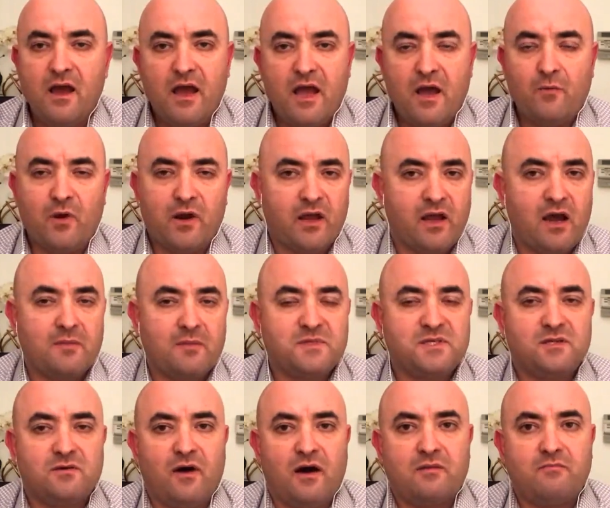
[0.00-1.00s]
And when it comes
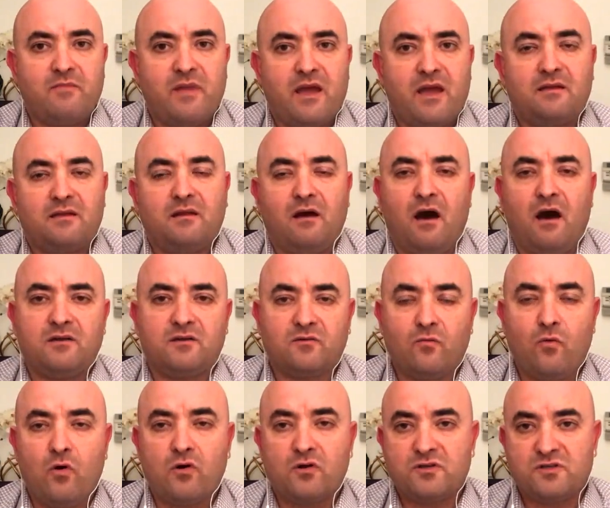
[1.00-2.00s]
to unmanned
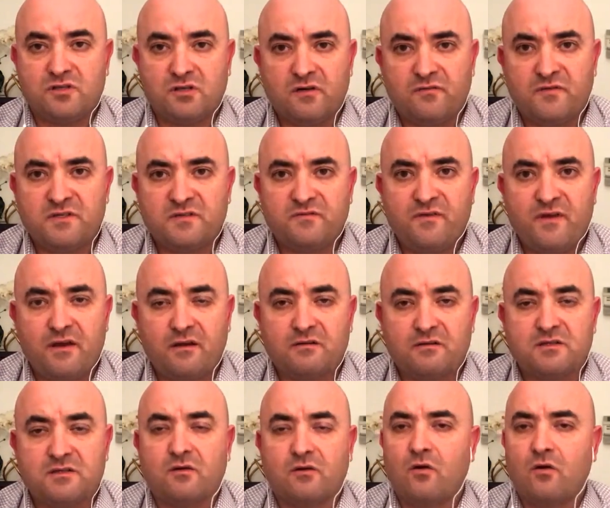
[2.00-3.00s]
underwater and surface
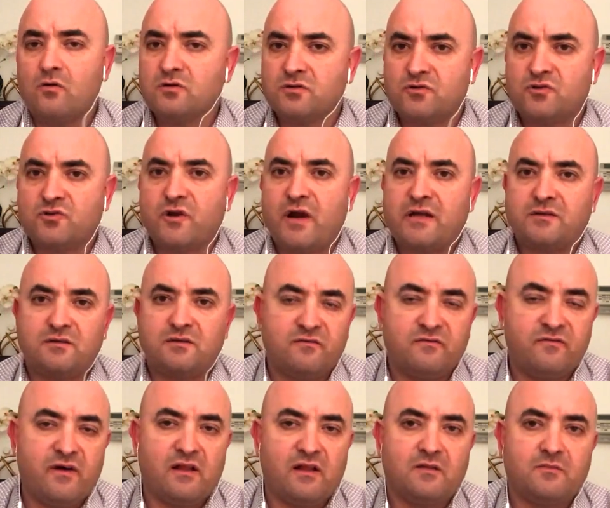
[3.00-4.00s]
vehicles, they're also trying to
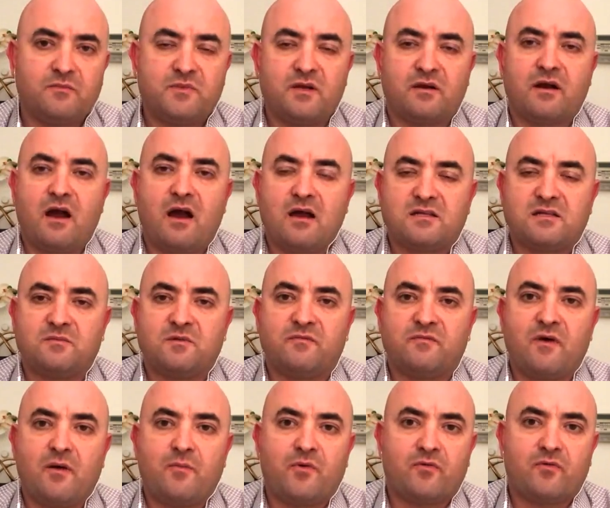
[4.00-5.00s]
develop their concept
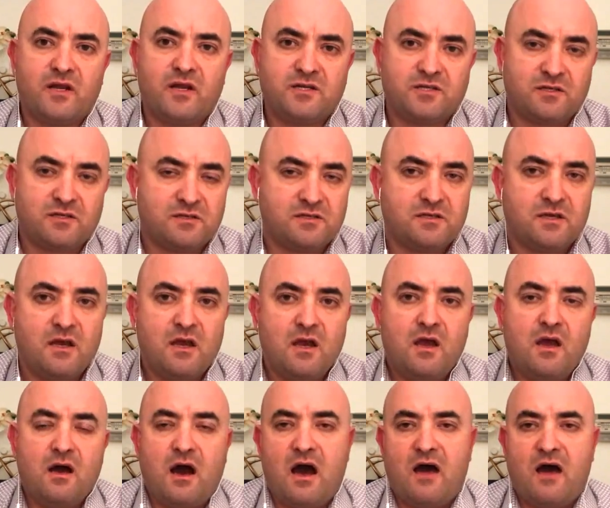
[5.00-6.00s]
of operations.
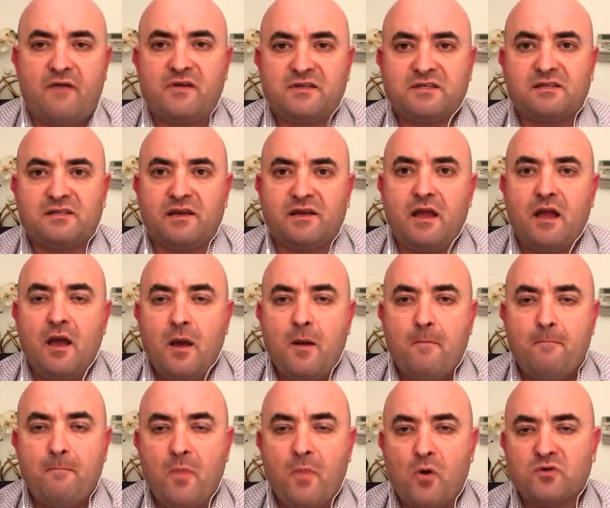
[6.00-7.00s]
Obviously,
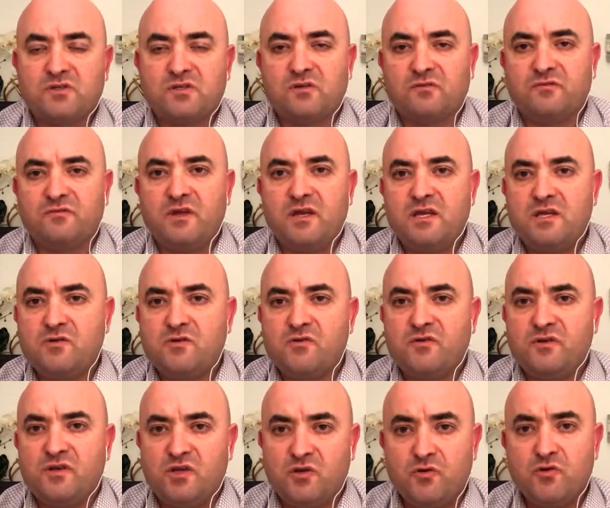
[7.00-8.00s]
most of the
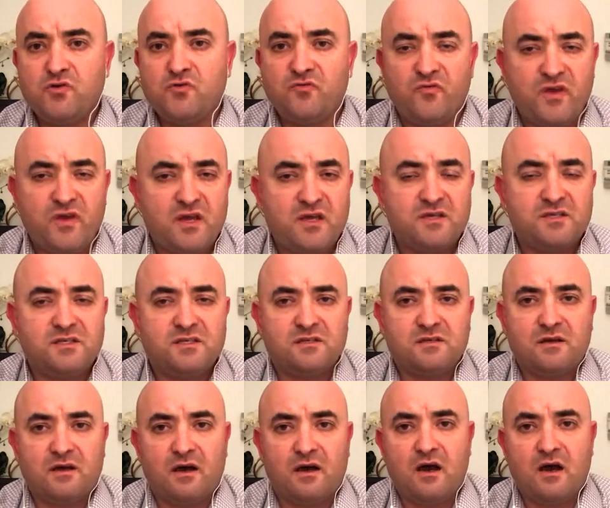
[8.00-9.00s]
U- UUVs
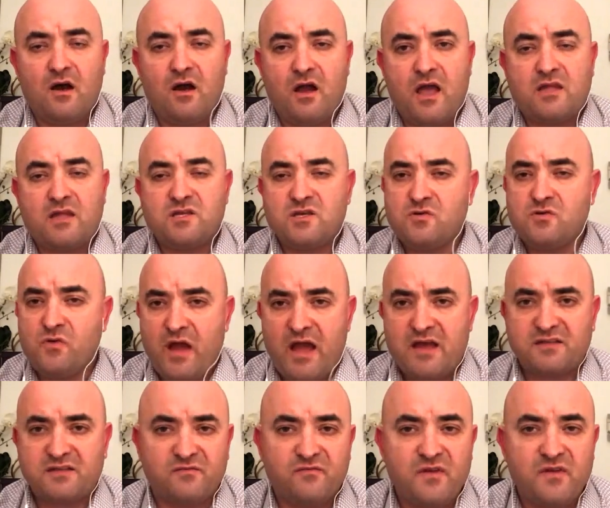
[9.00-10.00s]
uh, and
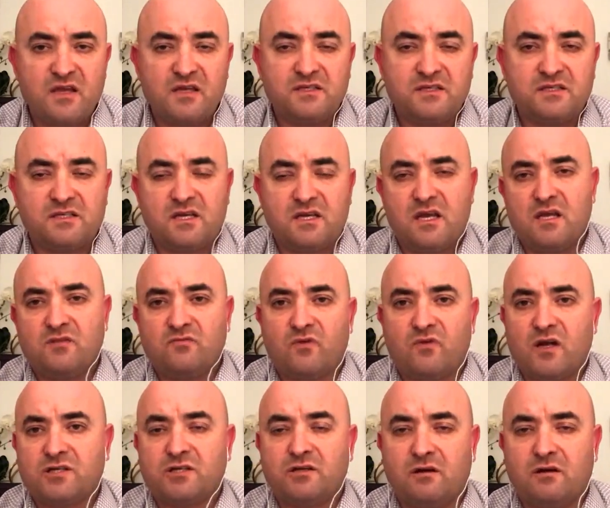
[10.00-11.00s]
USVs in
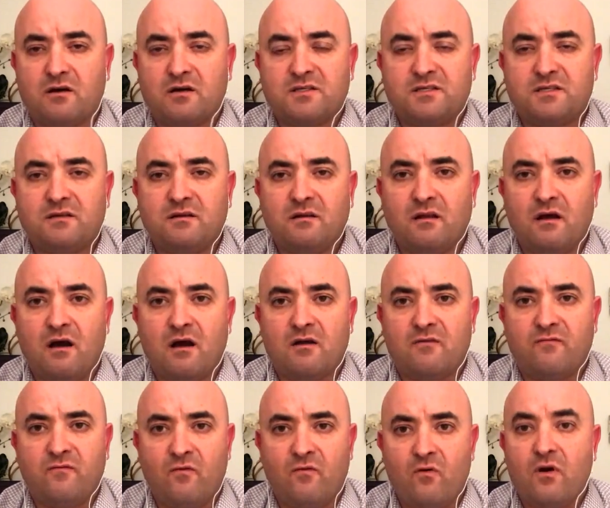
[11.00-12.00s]
Russian arsenal are
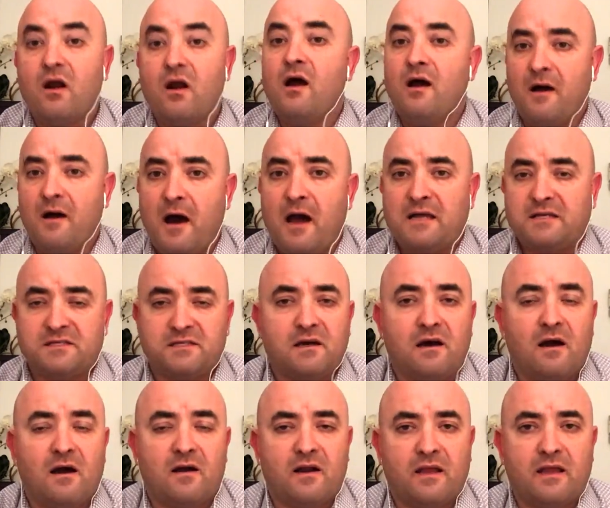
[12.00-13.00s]
for
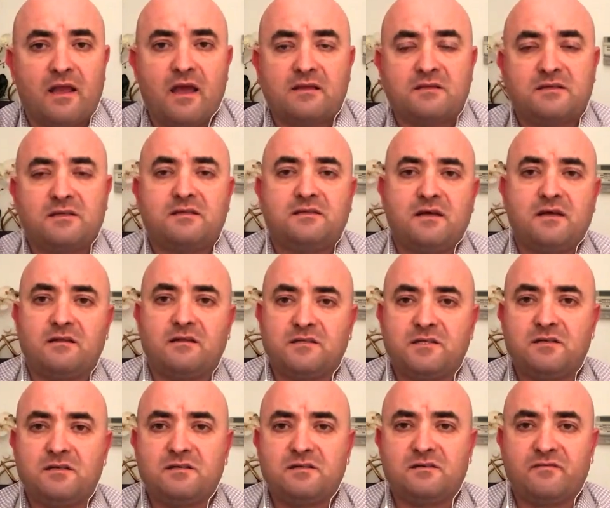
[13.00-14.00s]
ISR, against
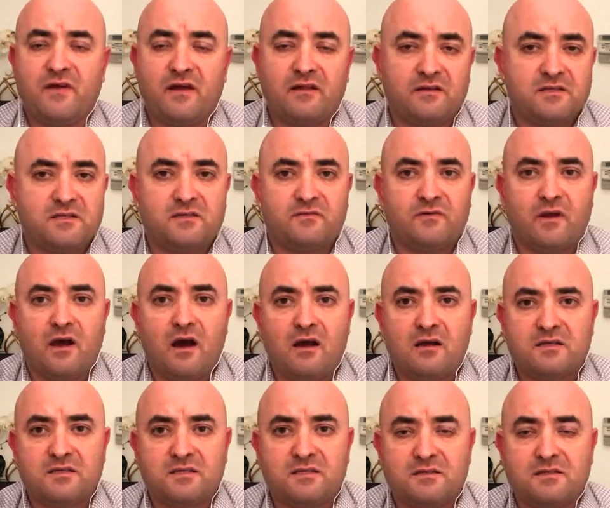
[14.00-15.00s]
intelligence, surveillance surveillance and
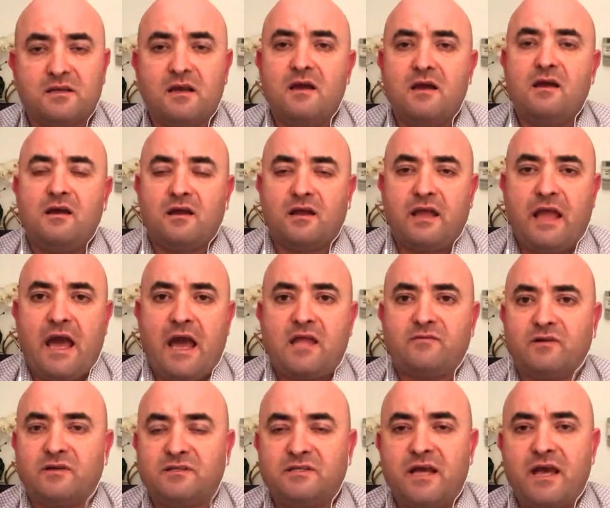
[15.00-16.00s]
reconnaissance,
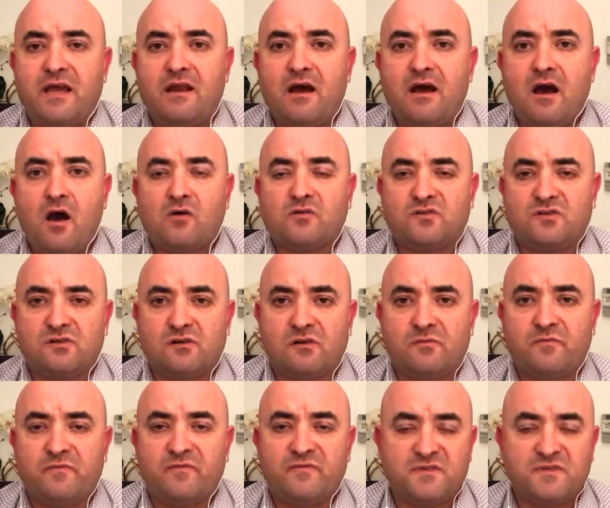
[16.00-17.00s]
gathering data on
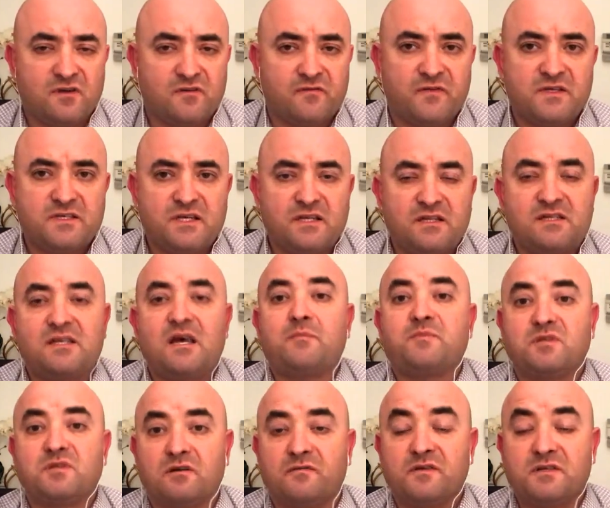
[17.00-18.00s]
sur- surface and
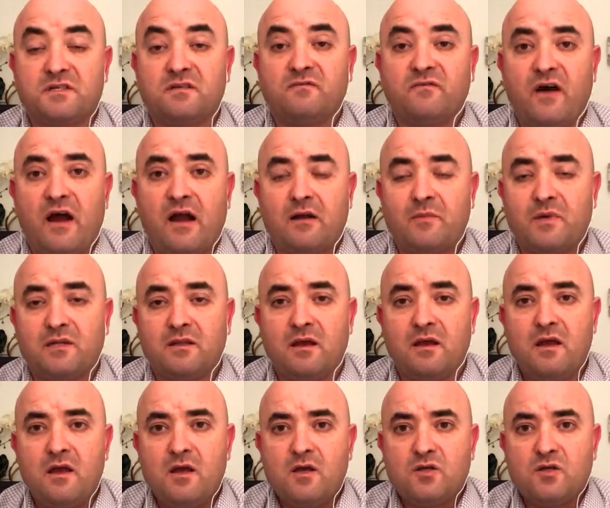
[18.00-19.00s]
subsurface environment.
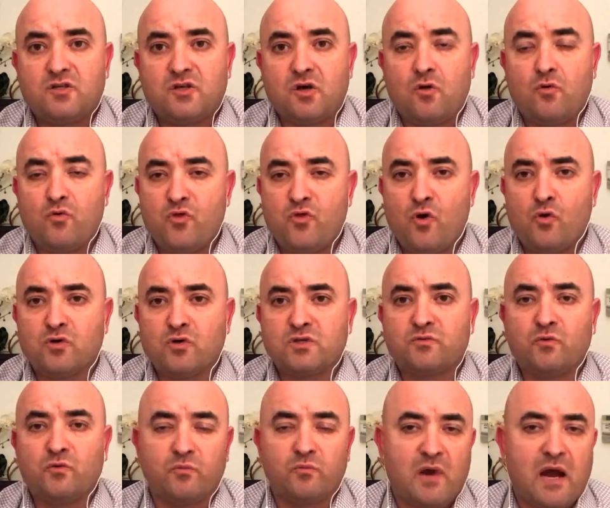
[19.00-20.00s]
So those
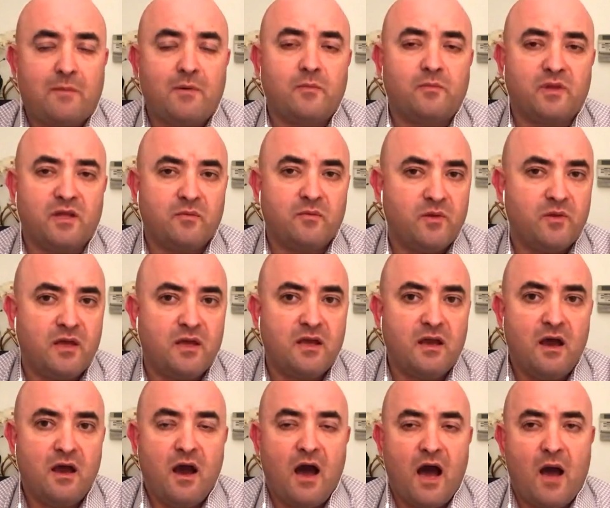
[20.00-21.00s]
will probably
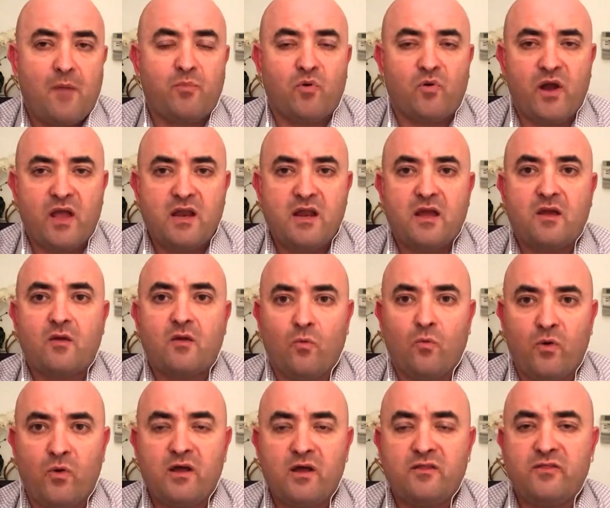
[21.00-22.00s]
be operating
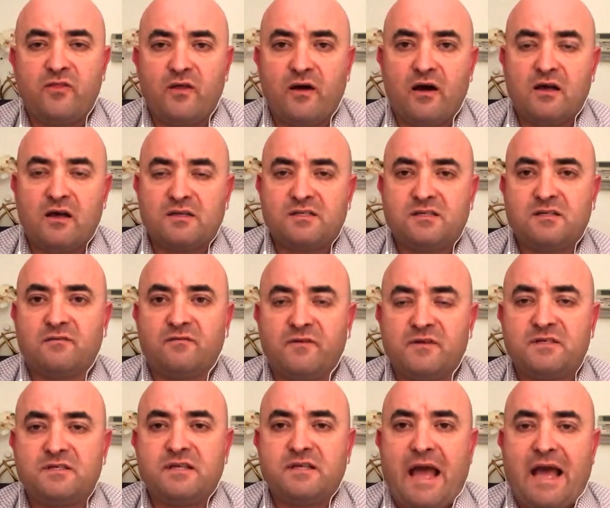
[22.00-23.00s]
with uh,
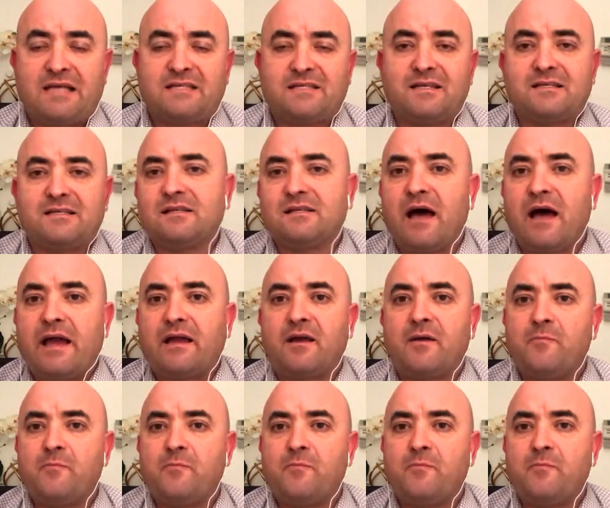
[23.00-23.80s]
surface assets like